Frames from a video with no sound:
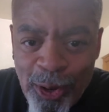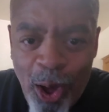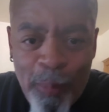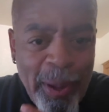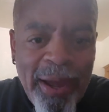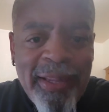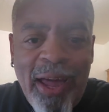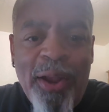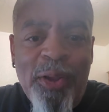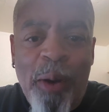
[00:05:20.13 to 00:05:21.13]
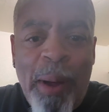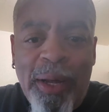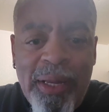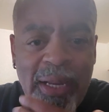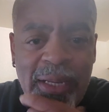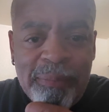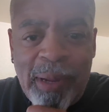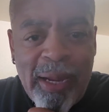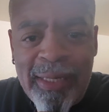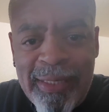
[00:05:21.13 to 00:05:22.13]
know, man. Y'all don't know about good eating,
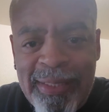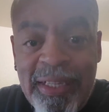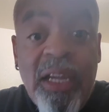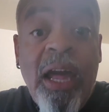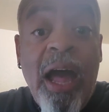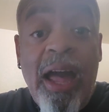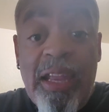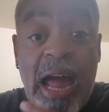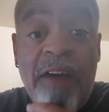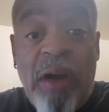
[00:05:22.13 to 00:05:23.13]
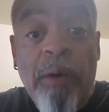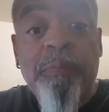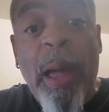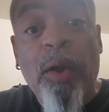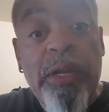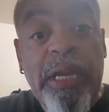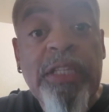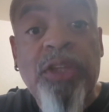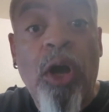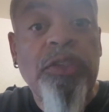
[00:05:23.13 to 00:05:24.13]
man. And now, if I was back on the
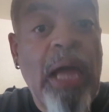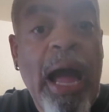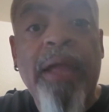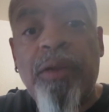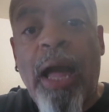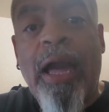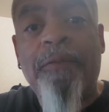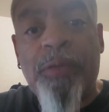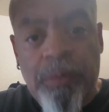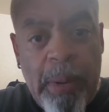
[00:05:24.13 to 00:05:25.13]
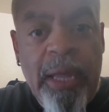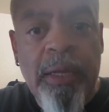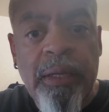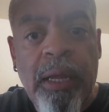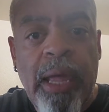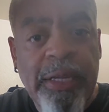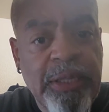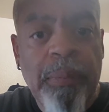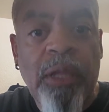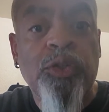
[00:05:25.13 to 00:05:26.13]
East Coast, I, I got Jamaican
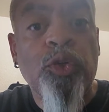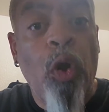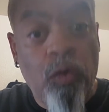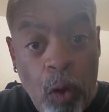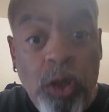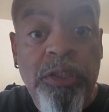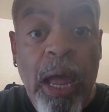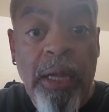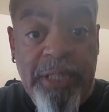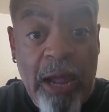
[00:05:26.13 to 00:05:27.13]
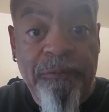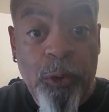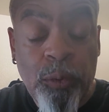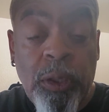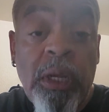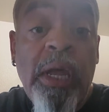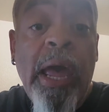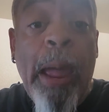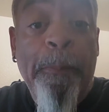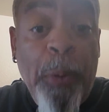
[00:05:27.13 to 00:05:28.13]
Haitian brothers who grow, jackfruit
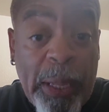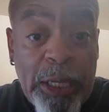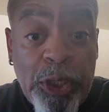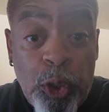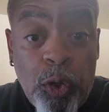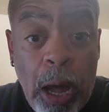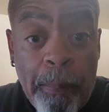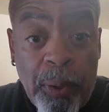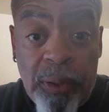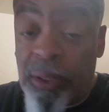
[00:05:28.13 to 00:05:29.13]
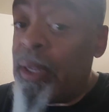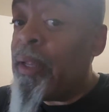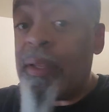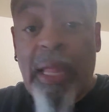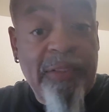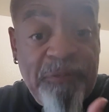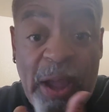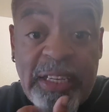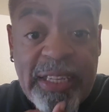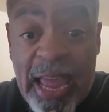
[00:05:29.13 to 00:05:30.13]
and prickly cucumber, like
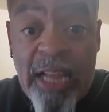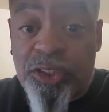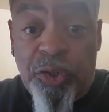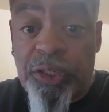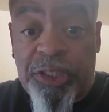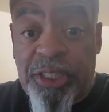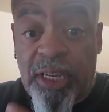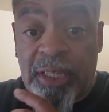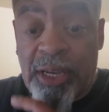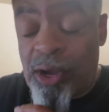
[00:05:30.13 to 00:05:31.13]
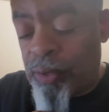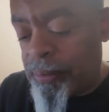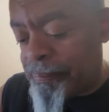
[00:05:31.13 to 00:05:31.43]
fight the cancer and shit, you know?